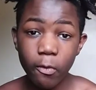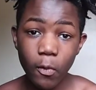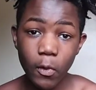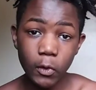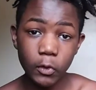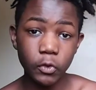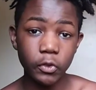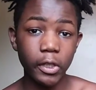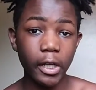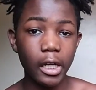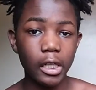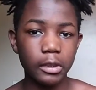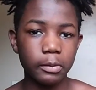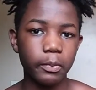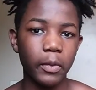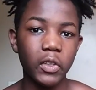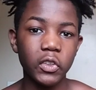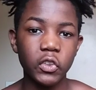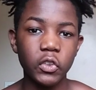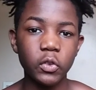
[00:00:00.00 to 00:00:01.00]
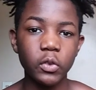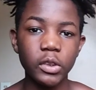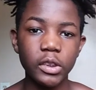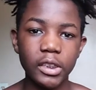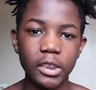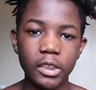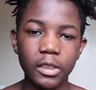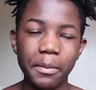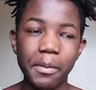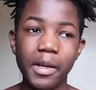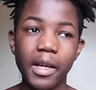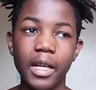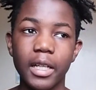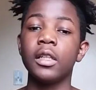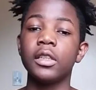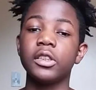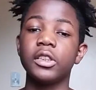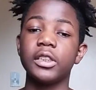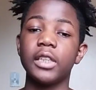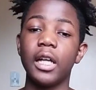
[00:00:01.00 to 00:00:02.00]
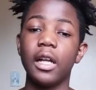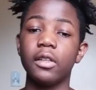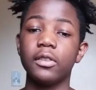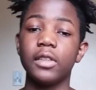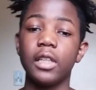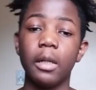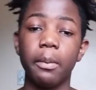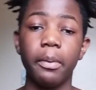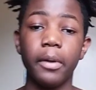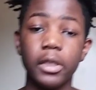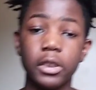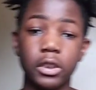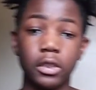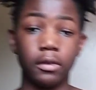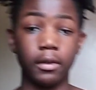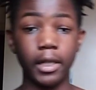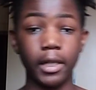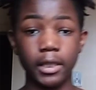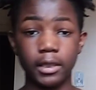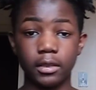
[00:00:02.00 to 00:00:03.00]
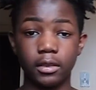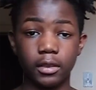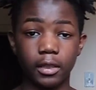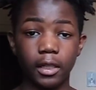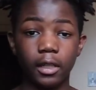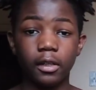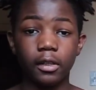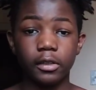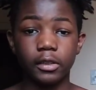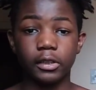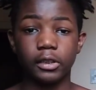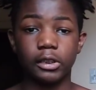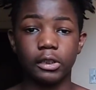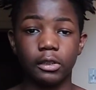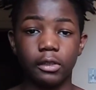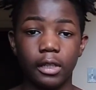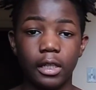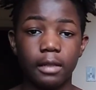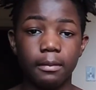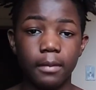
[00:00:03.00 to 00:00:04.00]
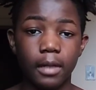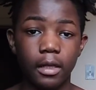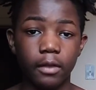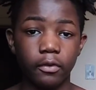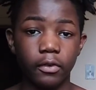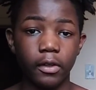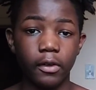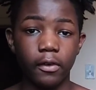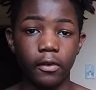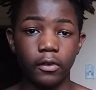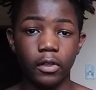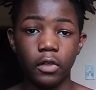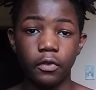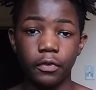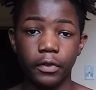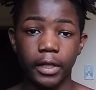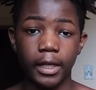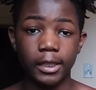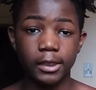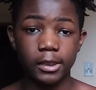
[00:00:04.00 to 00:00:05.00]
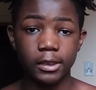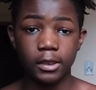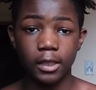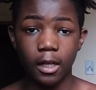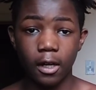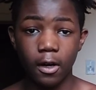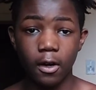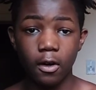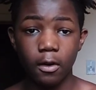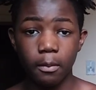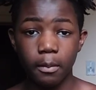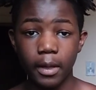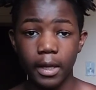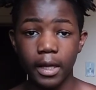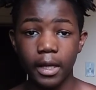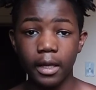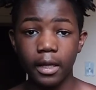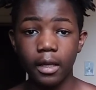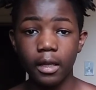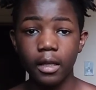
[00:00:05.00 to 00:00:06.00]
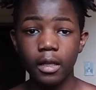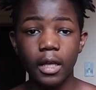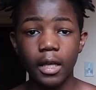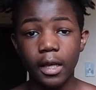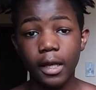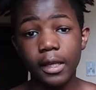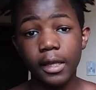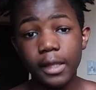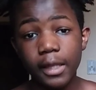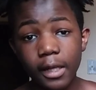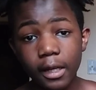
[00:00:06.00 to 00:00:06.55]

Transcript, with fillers: you want dreads, make sure you get them. shout out to the person right there on the screen, man, for your notifications on, man. And